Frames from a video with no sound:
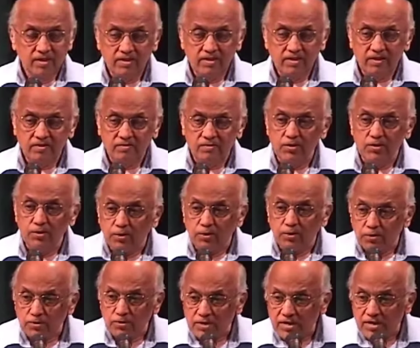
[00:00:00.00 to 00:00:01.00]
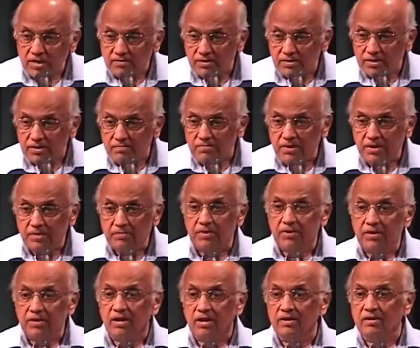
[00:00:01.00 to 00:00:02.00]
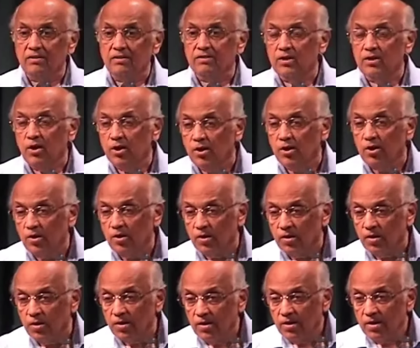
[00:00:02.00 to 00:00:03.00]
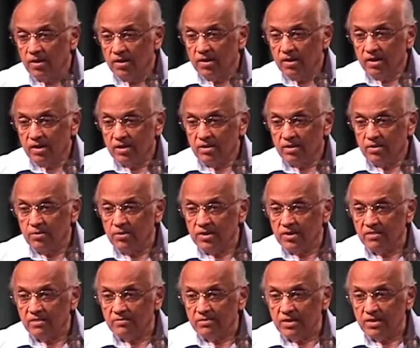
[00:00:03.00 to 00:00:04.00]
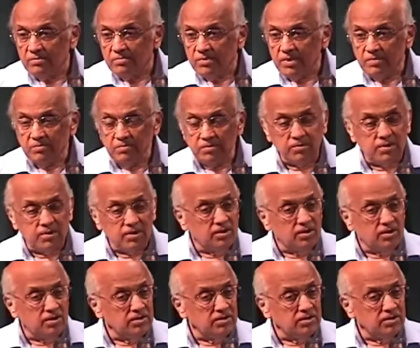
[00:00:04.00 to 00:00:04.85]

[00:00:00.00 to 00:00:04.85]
They were old covenant people under the law, and old covenant people were all